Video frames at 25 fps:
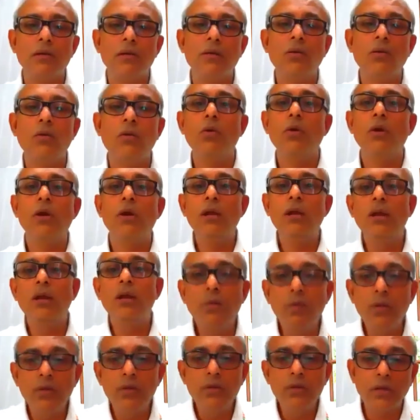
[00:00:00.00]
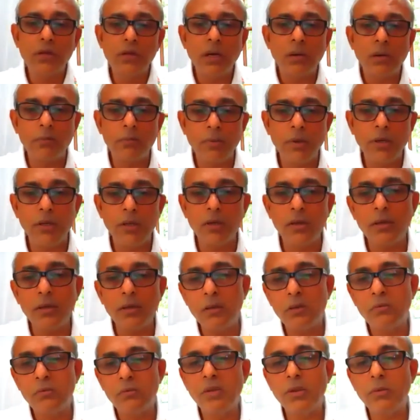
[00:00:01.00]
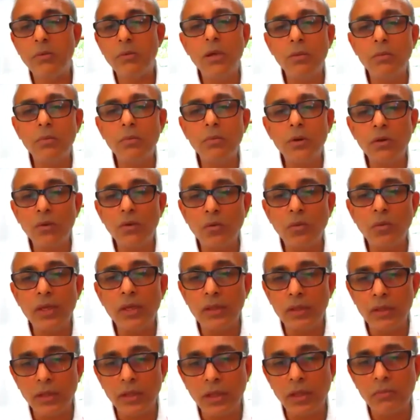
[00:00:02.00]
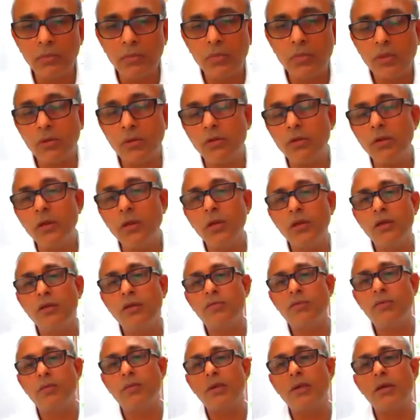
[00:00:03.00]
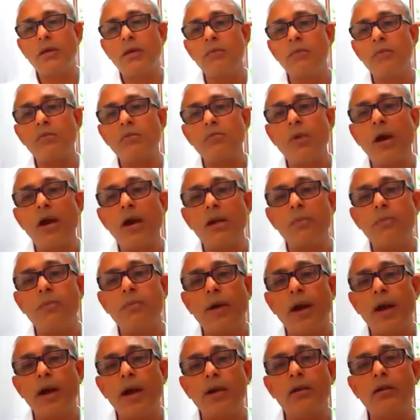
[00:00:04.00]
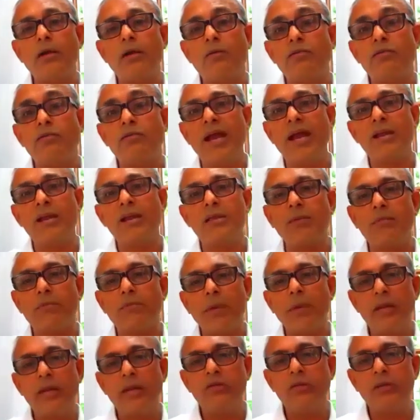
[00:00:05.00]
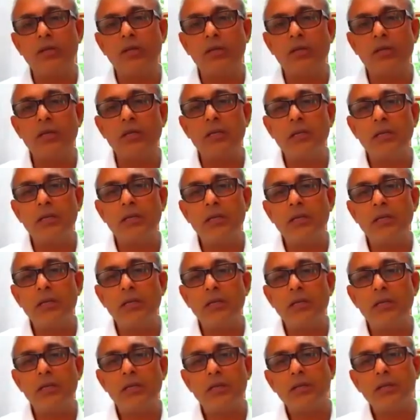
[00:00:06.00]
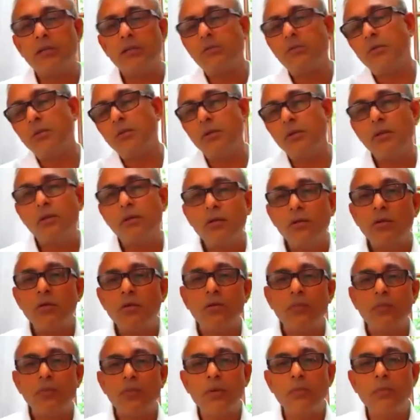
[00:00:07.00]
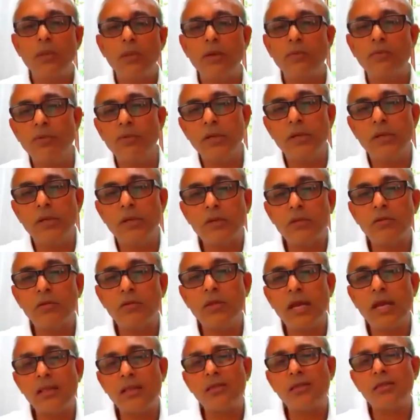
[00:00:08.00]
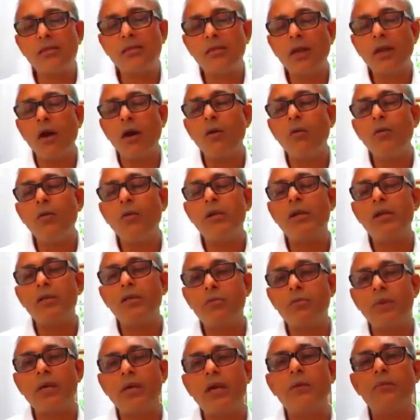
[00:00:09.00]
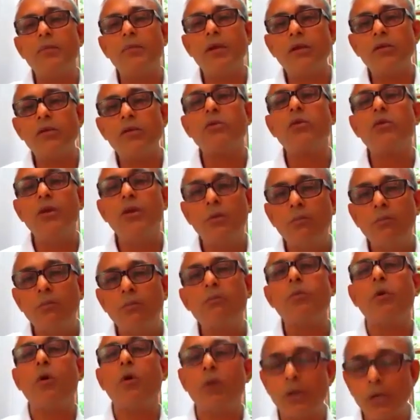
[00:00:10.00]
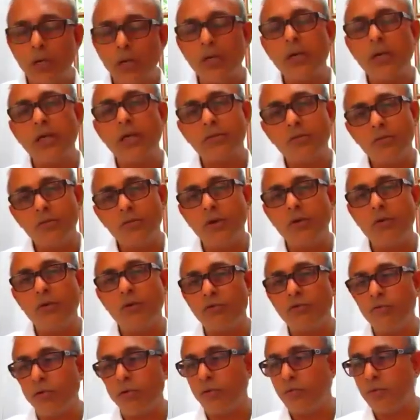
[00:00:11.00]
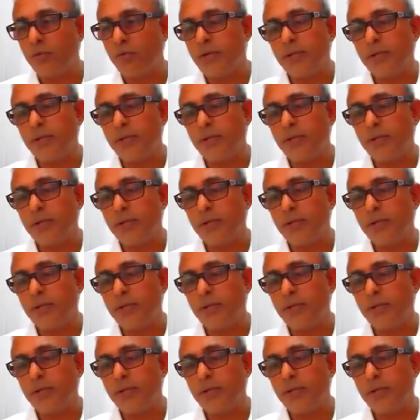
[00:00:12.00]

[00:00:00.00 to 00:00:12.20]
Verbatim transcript: No individual company will be able to win the game. So if you become a smart part of that supply chain, you will be a winner. So that's how it is becoming so important as we go forward.